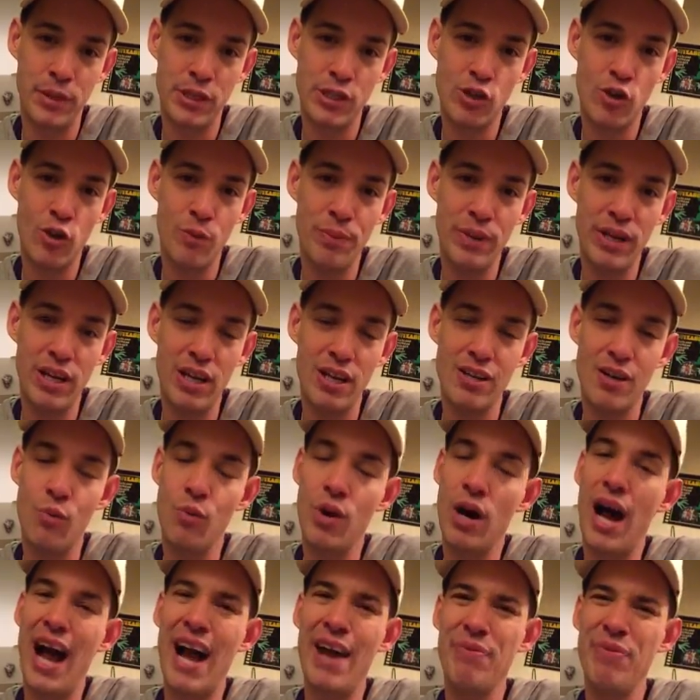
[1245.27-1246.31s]
Scorpio,
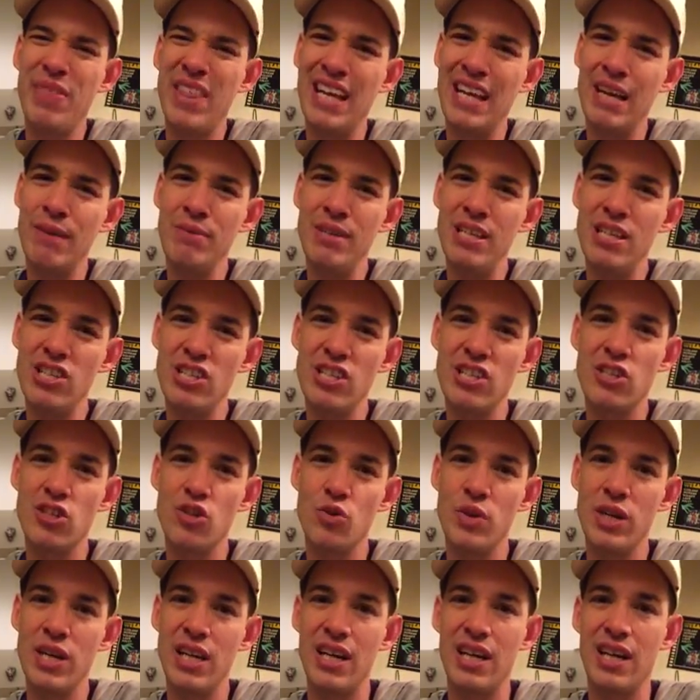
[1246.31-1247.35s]
well, I think I'm going to just
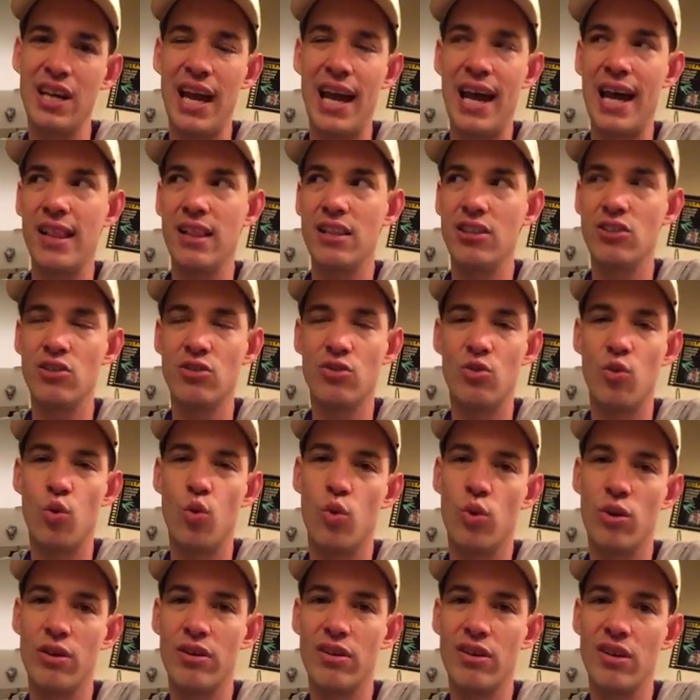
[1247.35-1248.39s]
do it in calendar
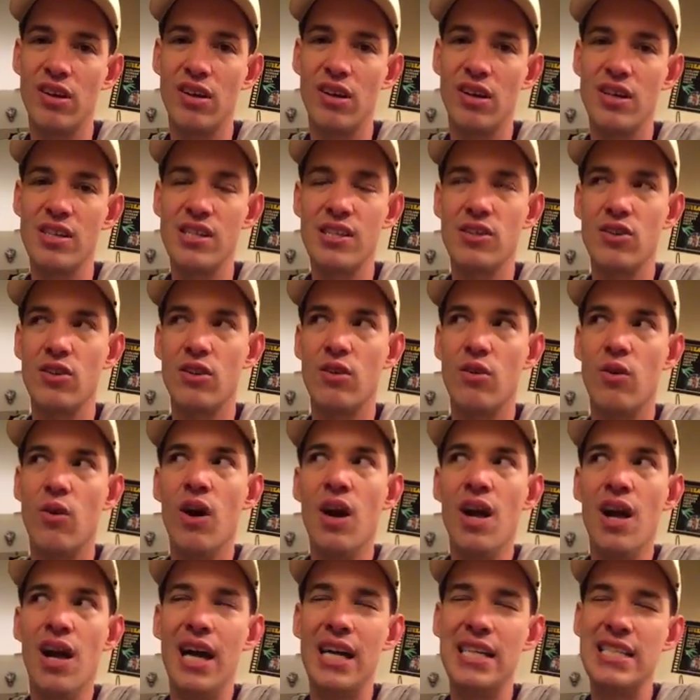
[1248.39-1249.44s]
order. So
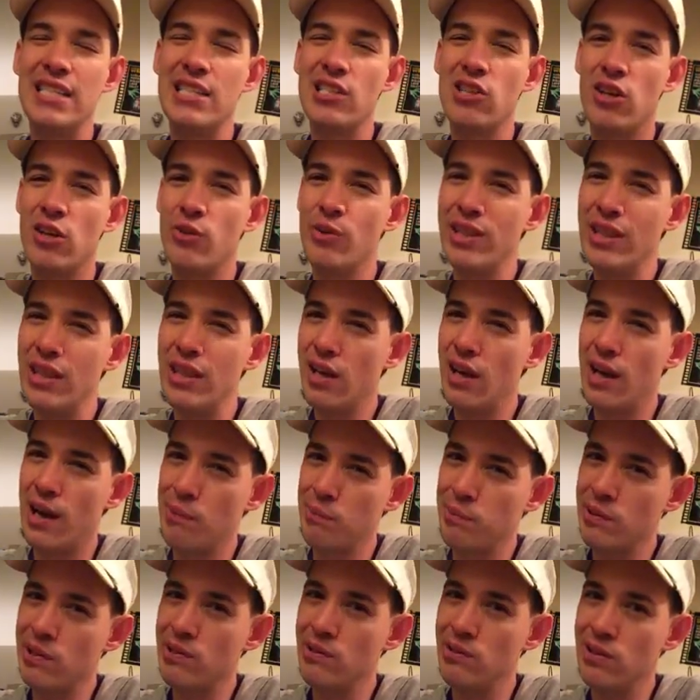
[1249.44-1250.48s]
I started with
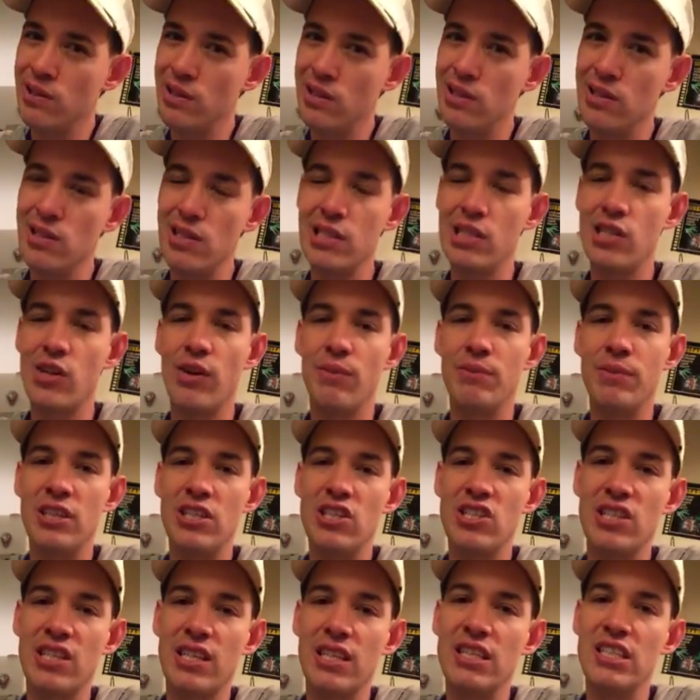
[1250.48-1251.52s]
Capricorn, so I'm going
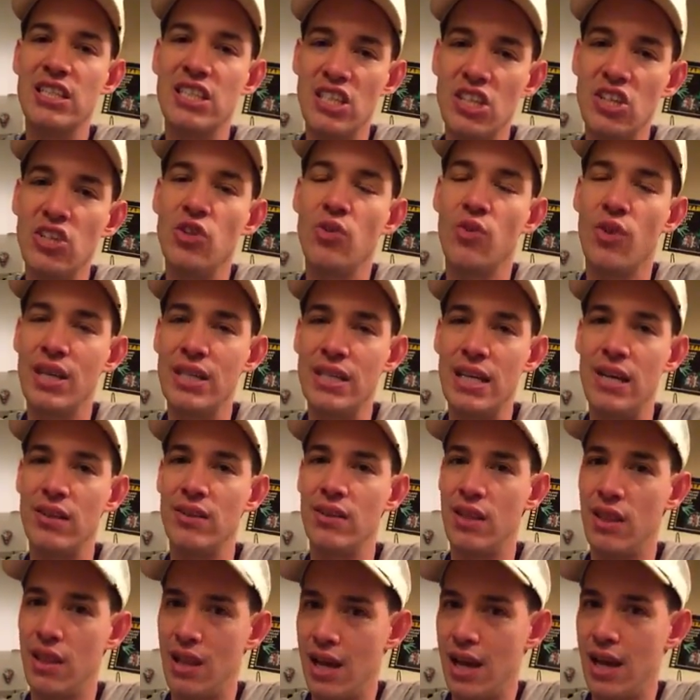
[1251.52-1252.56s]
to just continue on down
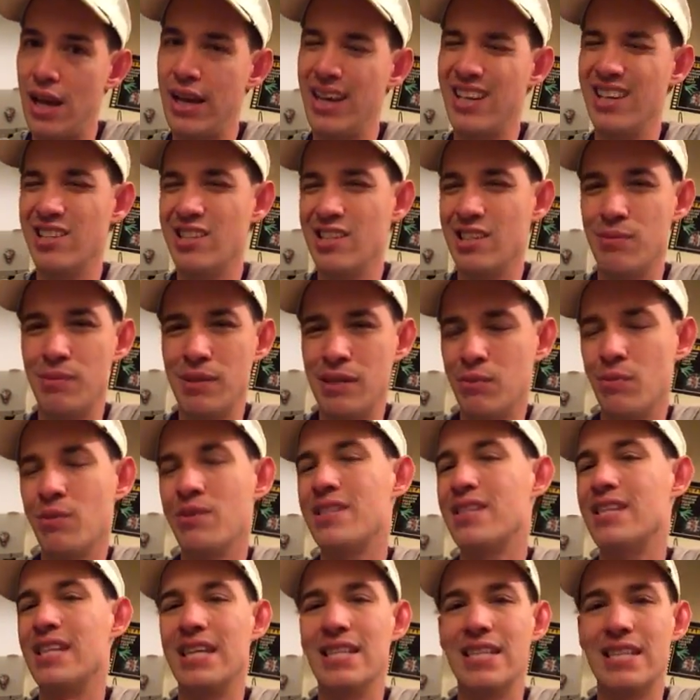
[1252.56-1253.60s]
the line. It just makes more
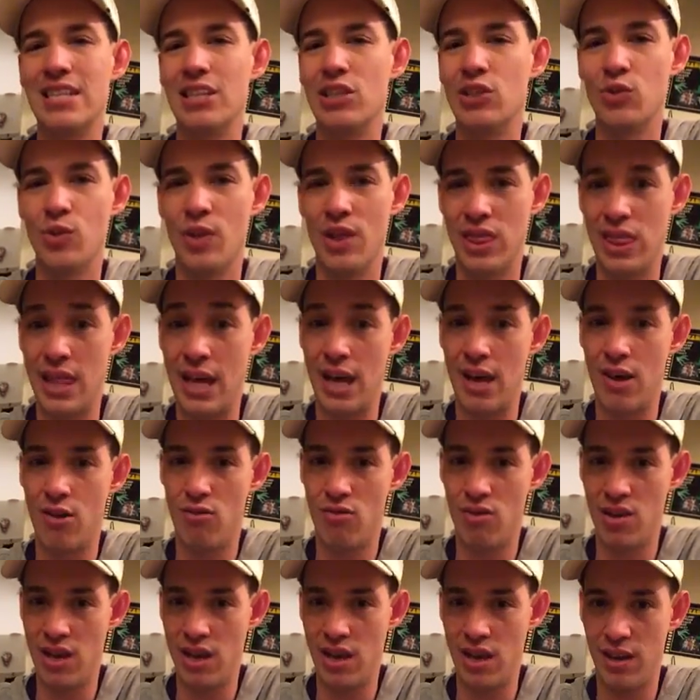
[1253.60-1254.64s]
sense to do it that
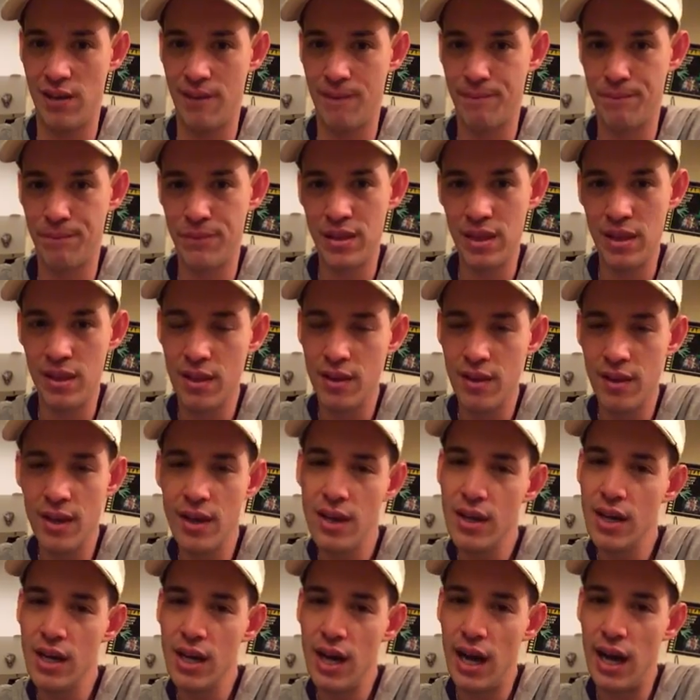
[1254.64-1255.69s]
way.
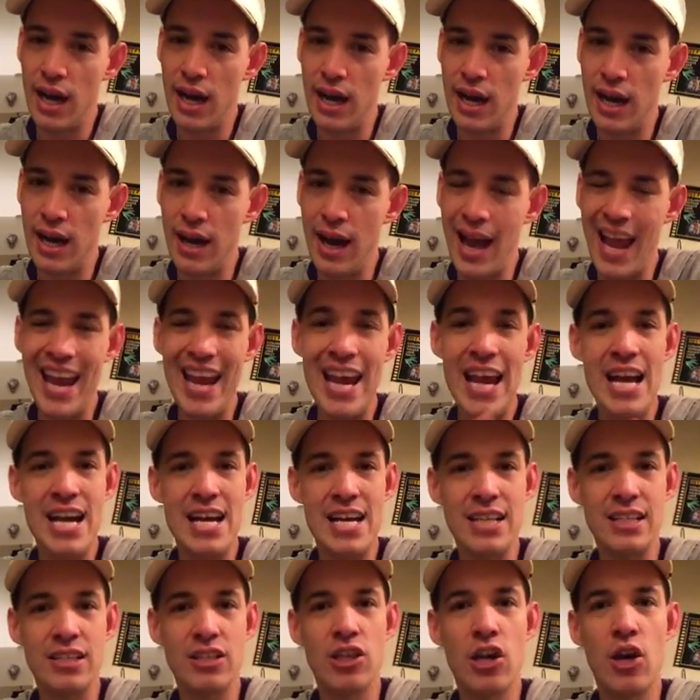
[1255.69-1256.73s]

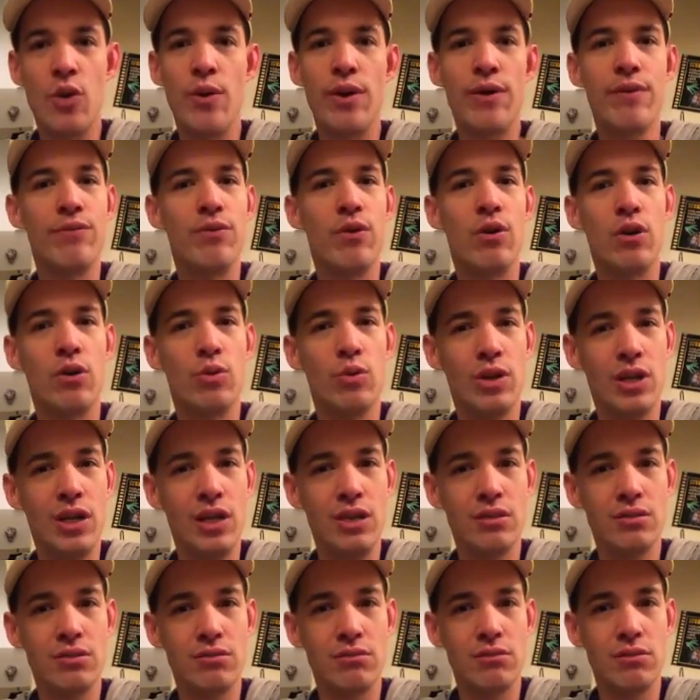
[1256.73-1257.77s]
And going
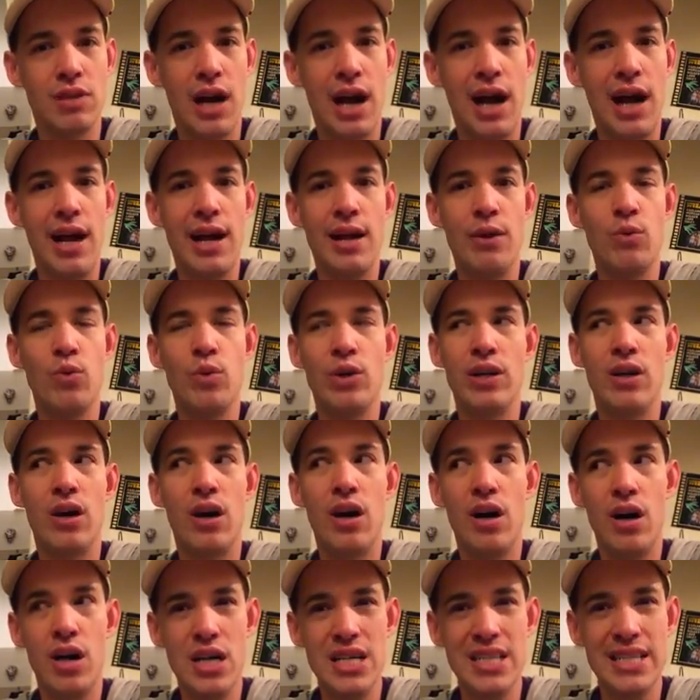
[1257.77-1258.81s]
forward, I will
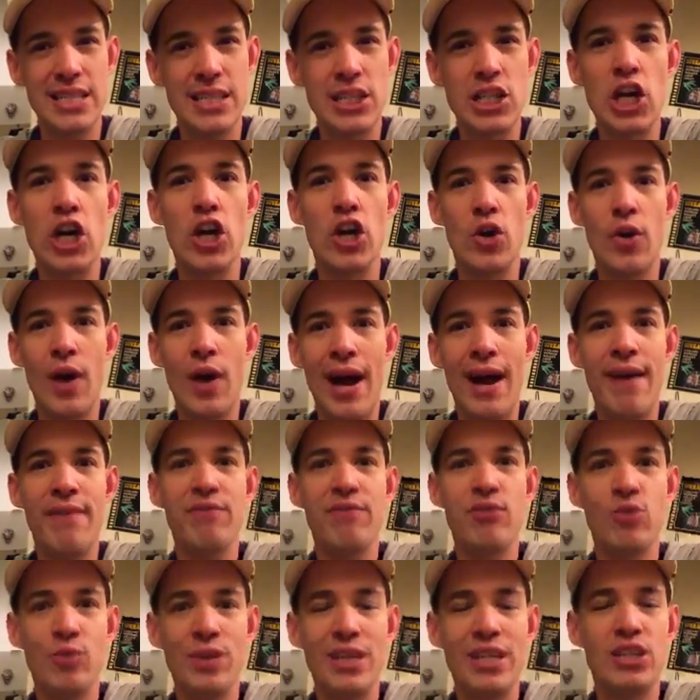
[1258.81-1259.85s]
also,
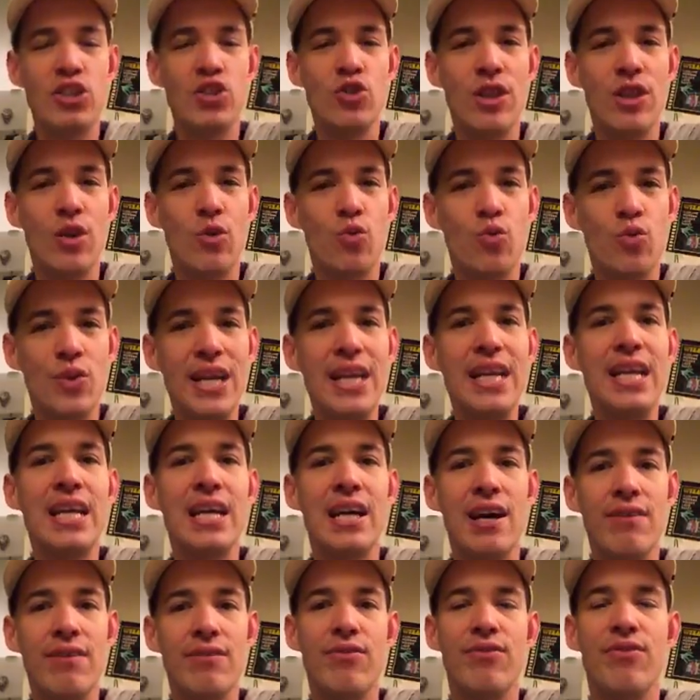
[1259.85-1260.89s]
after we do the reading
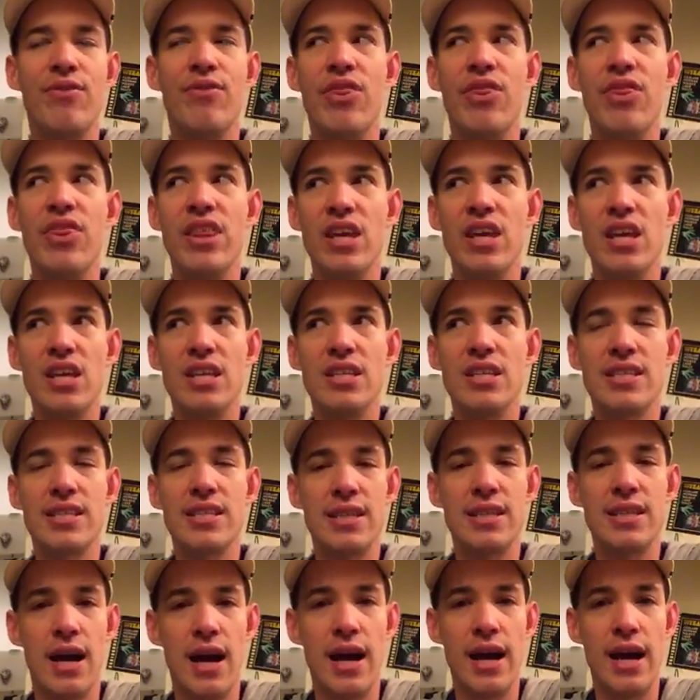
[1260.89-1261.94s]
of the
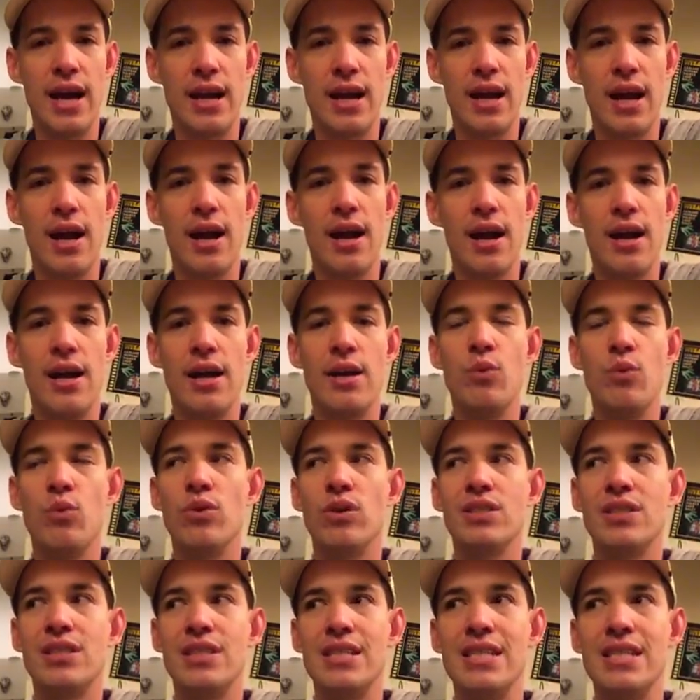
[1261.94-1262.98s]
sign, I
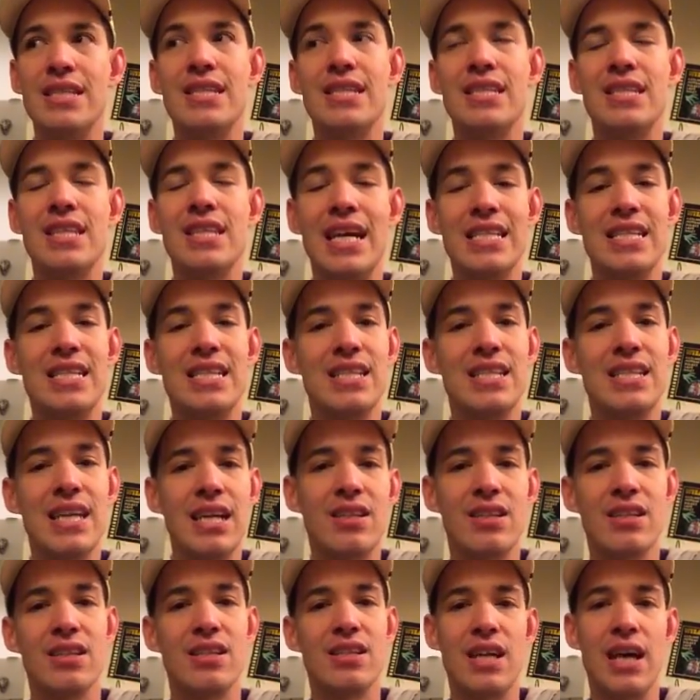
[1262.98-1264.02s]
will just
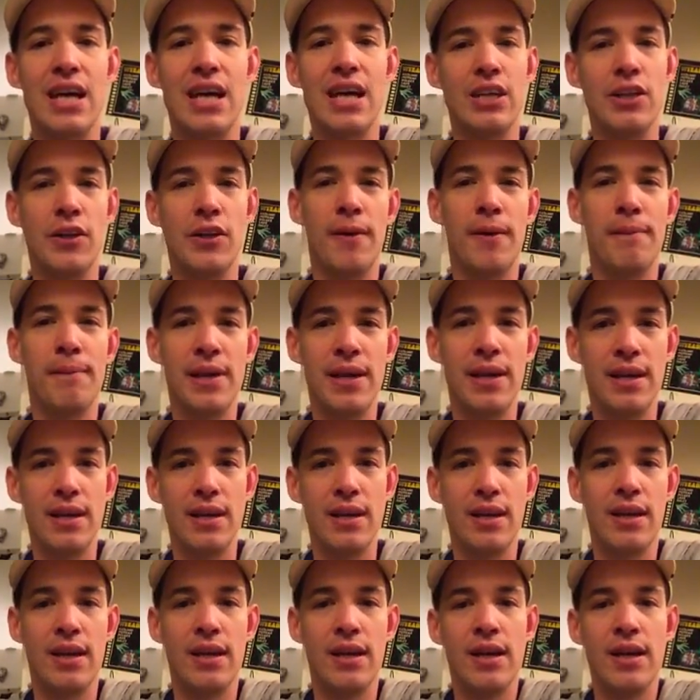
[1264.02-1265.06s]
dissect the sign a little
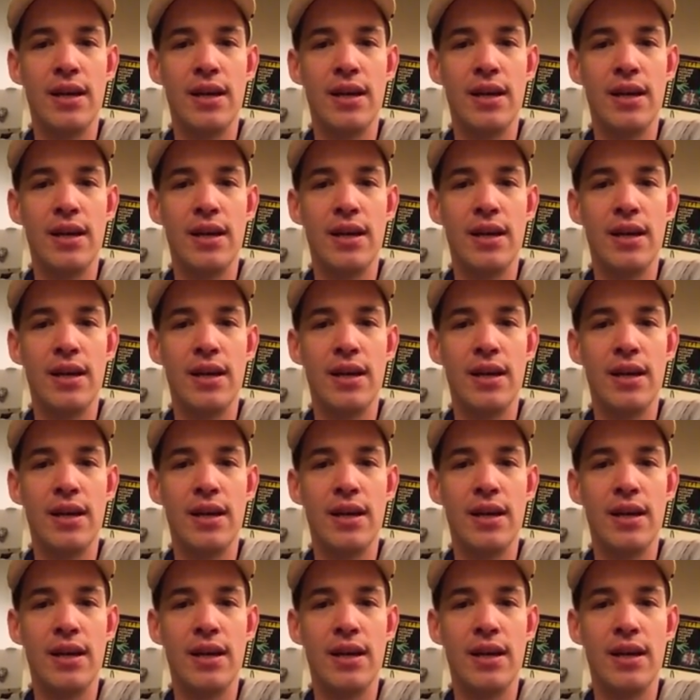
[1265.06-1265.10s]
bit